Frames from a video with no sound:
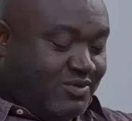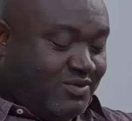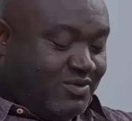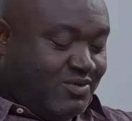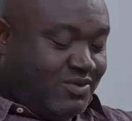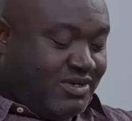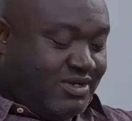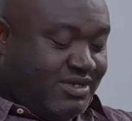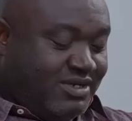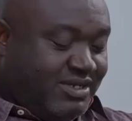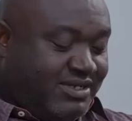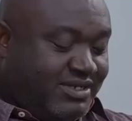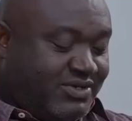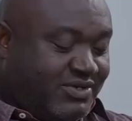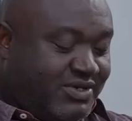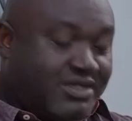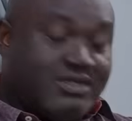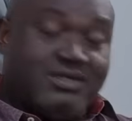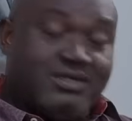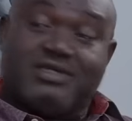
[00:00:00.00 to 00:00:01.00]
What is
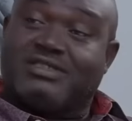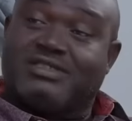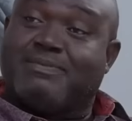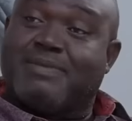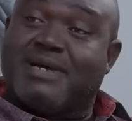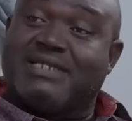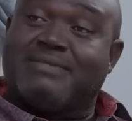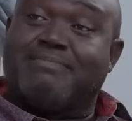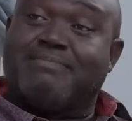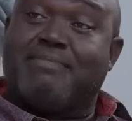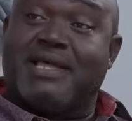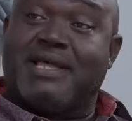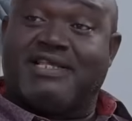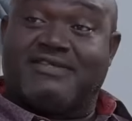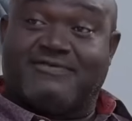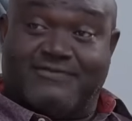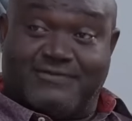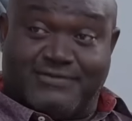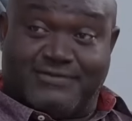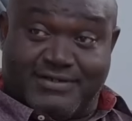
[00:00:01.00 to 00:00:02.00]
your husband's
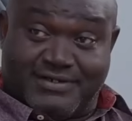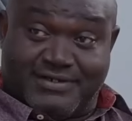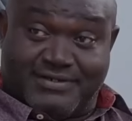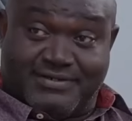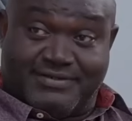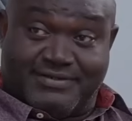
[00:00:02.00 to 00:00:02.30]
best food?